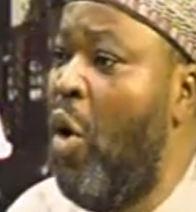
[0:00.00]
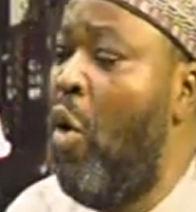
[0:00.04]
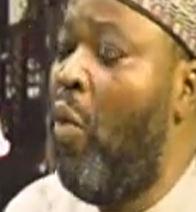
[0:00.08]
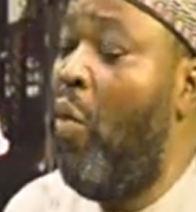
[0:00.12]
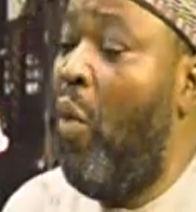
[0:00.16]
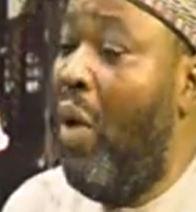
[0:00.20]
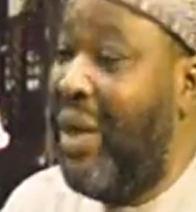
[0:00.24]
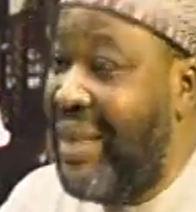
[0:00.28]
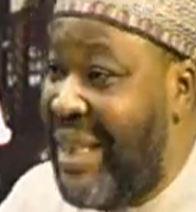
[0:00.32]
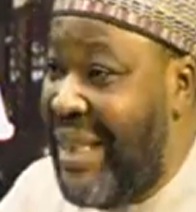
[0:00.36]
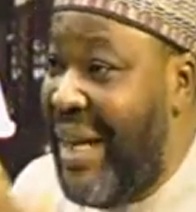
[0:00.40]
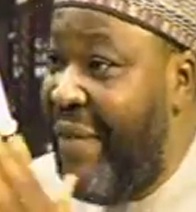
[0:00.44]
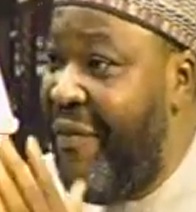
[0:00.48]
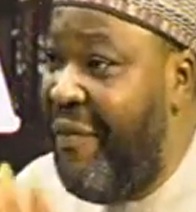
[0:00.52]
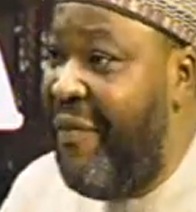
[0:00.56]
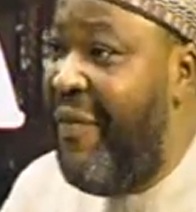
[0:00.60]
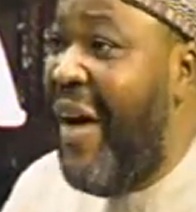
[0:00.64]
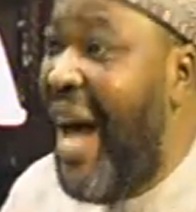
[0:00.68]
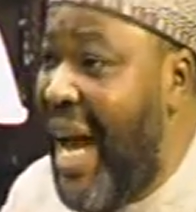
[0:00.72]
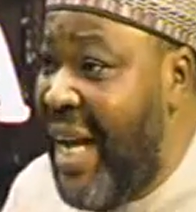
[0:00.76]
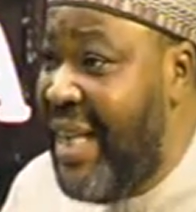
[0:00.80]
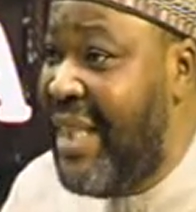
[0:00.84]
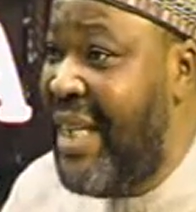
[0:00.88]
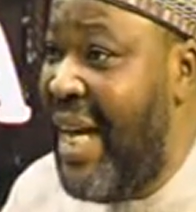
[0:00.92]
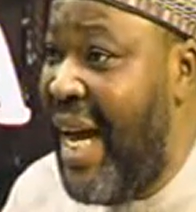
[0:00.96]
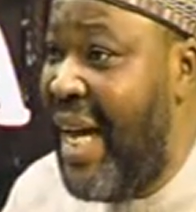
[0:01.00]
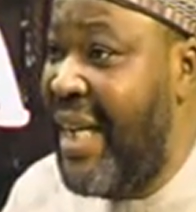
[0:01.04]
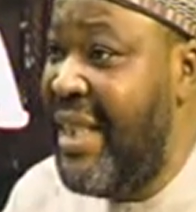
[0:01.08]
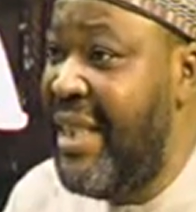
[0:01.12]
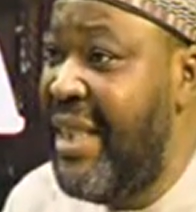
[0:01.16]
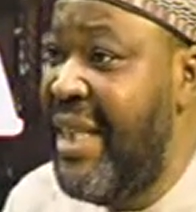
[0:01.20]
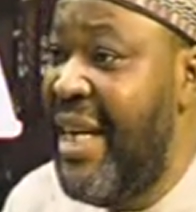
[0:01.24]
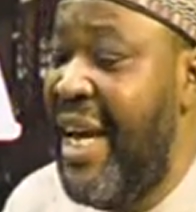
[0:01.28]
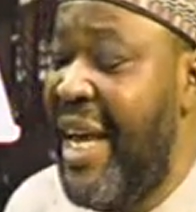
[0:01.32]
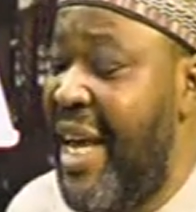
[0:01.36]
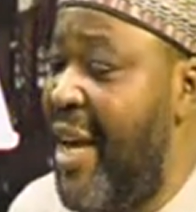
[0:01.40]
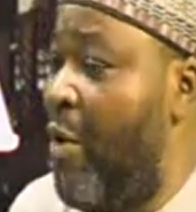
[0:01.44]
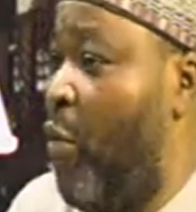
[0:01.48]
was the fact that
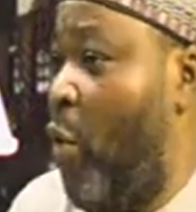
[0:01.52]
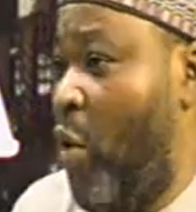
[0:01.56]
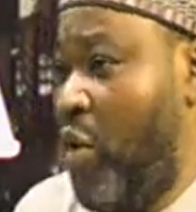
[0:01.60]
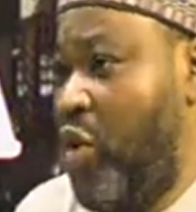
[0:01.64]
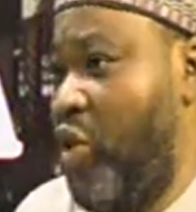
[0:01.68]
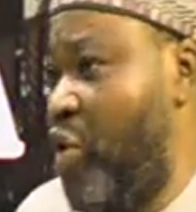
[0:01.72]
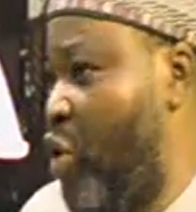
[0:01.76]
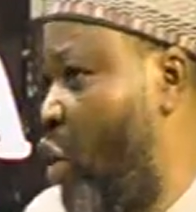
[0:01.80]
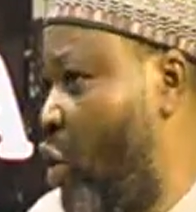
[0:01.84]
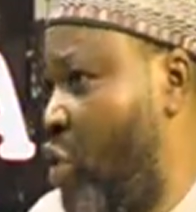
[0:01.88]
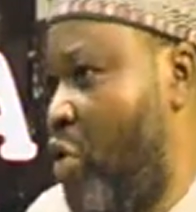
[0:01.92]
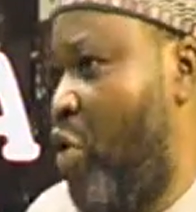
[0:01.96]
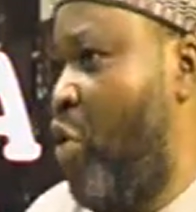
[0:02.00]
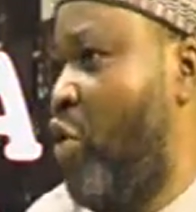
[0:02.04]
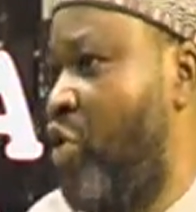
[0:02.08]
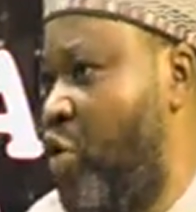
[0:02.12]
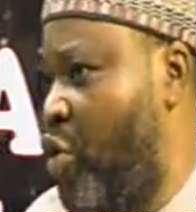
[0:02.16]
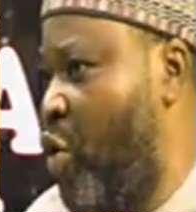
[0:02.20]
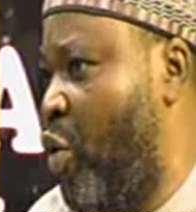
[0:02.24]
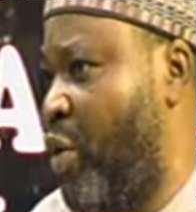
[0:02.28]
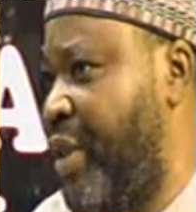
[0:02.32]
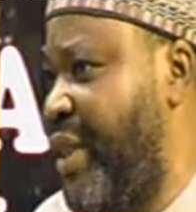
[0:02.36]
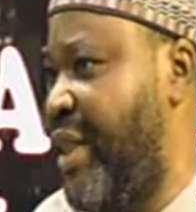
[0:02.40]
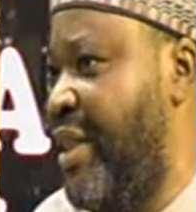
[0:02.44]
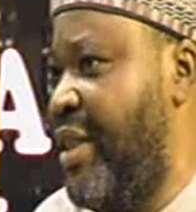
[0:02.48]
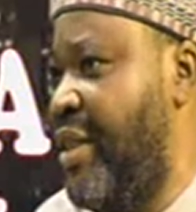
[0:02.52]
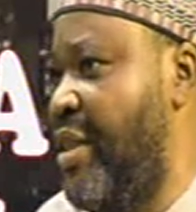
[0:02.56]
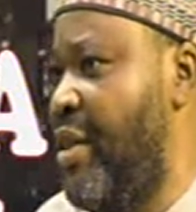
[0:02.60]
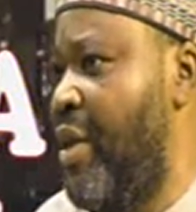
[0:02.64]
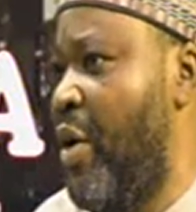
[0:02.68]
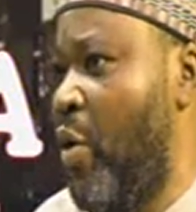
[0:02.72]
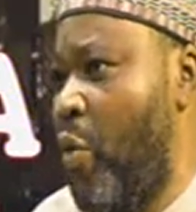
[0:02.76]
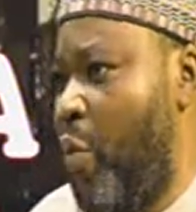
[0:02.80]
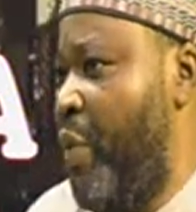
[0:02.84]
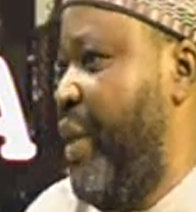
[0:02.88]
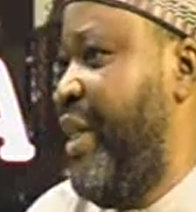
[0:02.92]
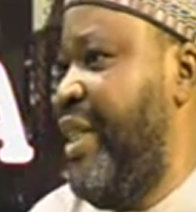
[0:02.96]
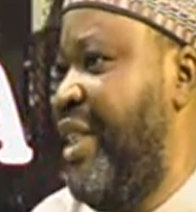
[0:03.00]
he was not consulting
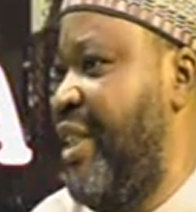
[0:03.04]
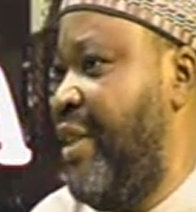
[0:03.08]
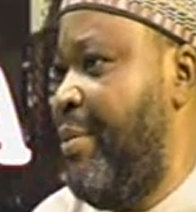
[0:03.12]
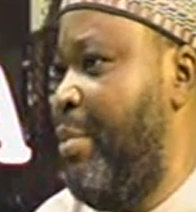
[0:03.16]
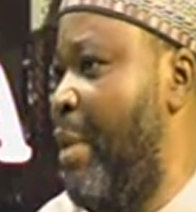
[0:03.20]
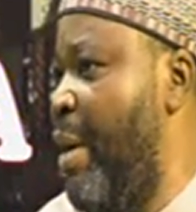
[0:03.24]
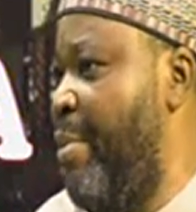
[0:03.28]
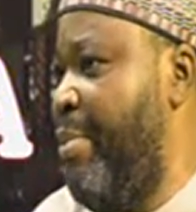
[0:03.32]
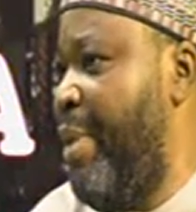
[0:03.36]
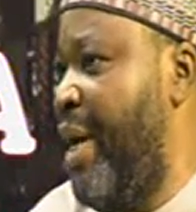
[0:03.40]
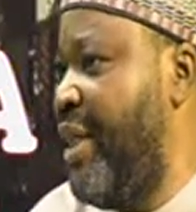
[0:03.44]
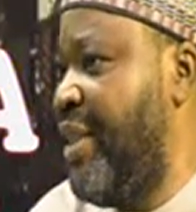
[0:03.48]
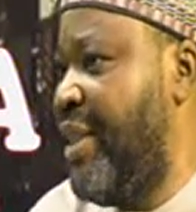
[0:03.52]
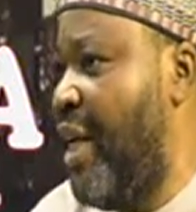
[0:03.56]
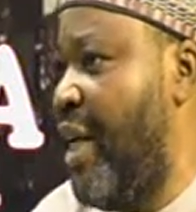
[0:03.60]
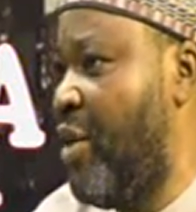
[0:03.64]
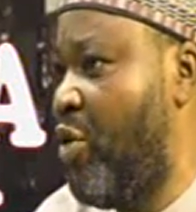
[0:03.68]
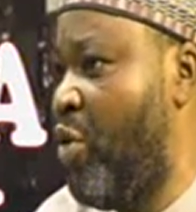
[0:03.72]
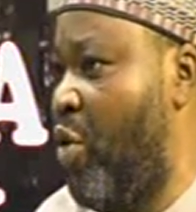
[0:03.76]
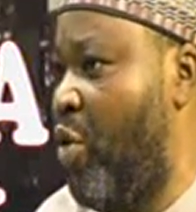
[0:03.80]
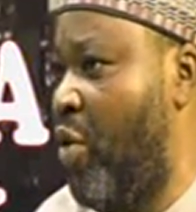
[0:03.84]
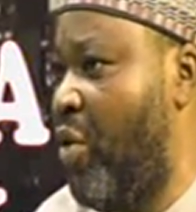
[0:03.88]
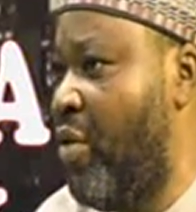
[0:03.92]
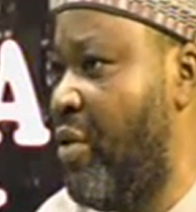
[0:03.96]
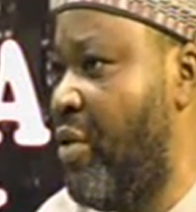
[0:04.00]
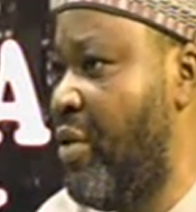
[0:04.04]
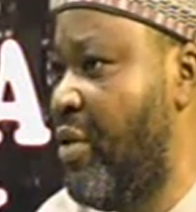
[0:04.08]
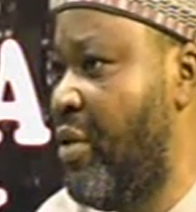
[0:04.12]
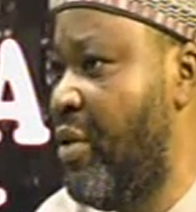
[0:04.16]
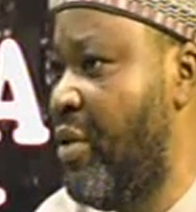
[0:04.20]
with his members at all,